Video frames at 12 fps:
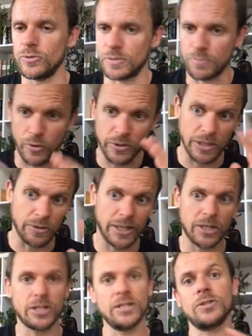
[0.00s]
it both
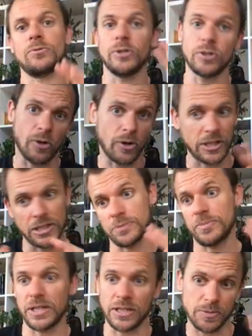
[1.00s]
directions, we draw it as
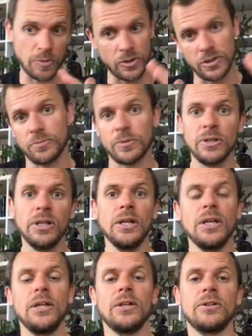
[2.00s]
big as possible,
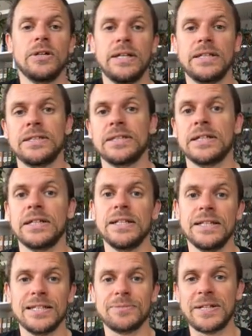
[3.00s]
and
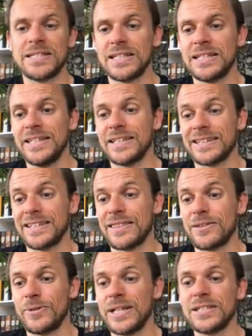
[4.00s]
that's basically it. And
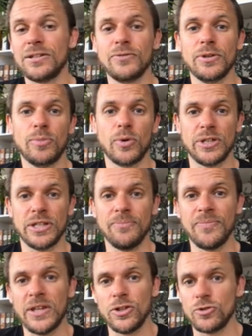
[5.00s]
the rest of the body,
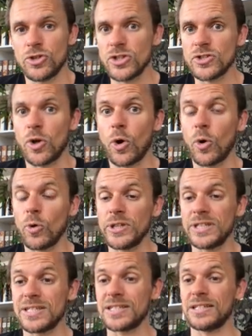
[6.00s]
you just hold
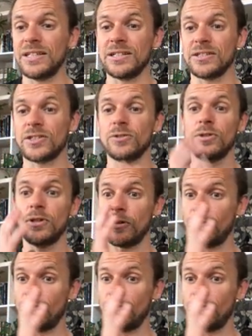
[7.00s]
it still, so you're